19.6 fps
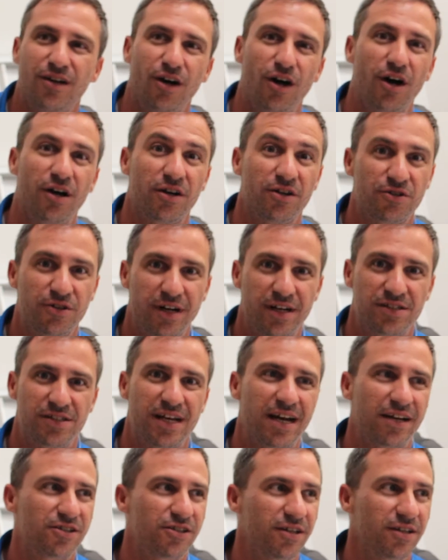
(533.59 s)
on a
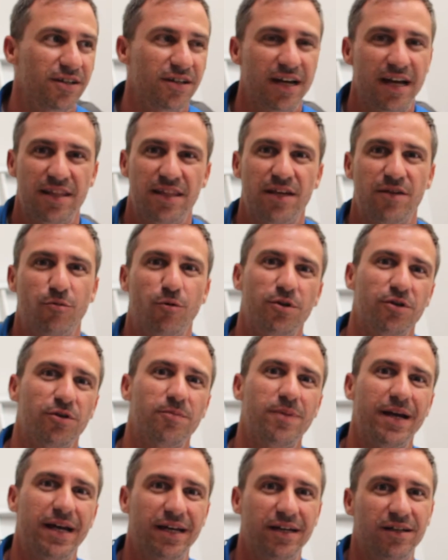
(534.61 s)
transaction, and then when they're
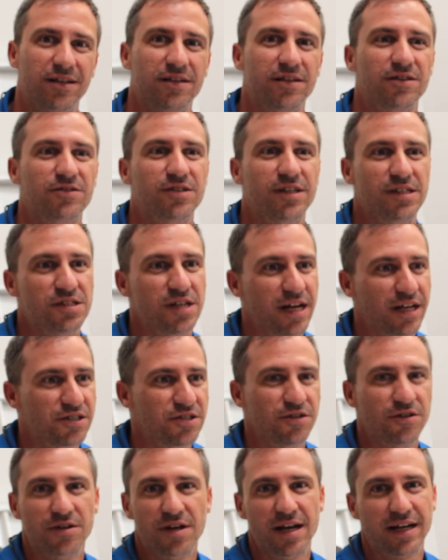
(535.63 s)
paying on their
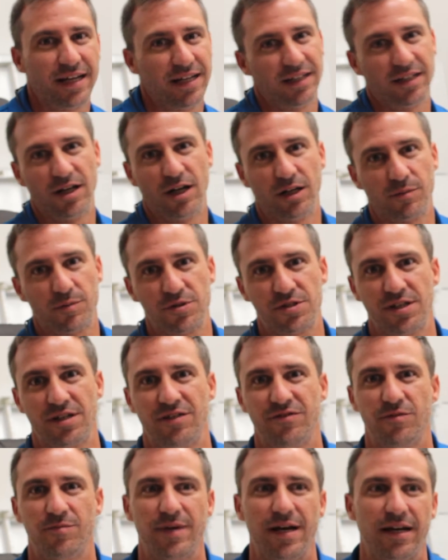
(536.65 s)
transaction, you're not getting 100%
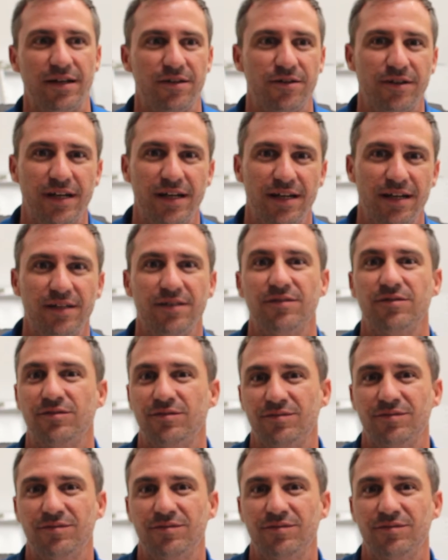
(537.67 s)
of it back. You're getting,